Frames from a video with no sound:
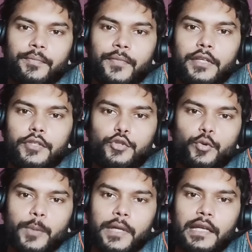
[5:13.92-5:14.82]
It
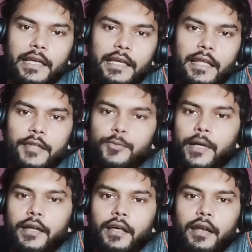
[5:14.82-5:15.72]
should be clean as
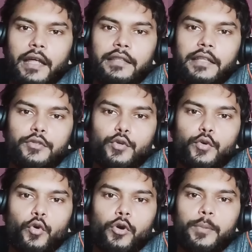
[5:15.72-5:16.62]
butter and there should
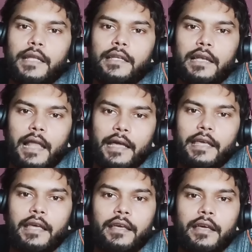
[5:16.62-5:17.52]
not be any
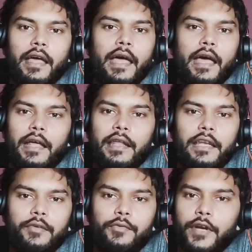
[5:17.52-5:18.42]
lagging and
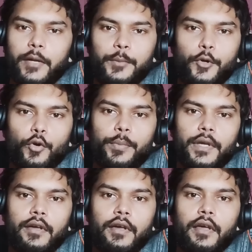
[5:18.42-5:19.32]
any frame
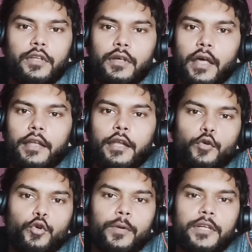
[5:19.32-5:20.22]
dropping. Now
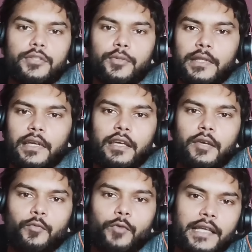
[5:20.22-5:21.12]
you must be
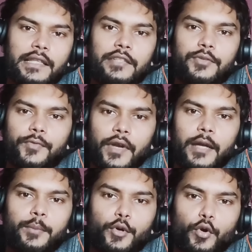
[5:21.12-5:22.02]
thinking why these
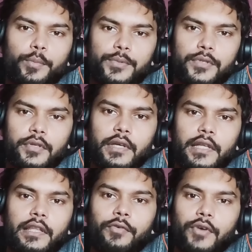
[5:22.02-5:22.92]
frame drops
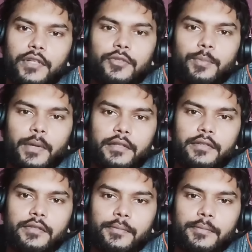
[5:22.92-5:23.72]
in the first place,